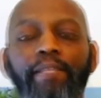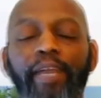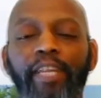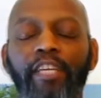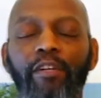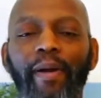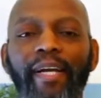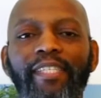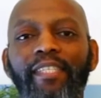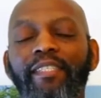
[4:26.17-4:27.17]
The analytic
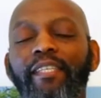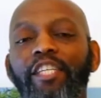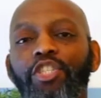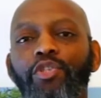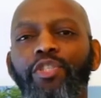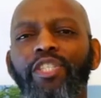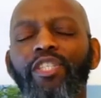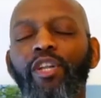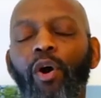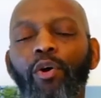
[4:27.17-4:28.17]
horizon is usually
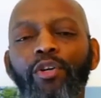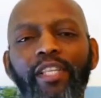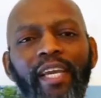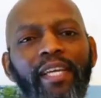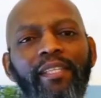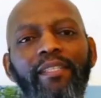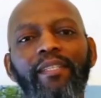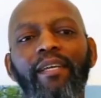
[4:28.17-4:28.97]
longer than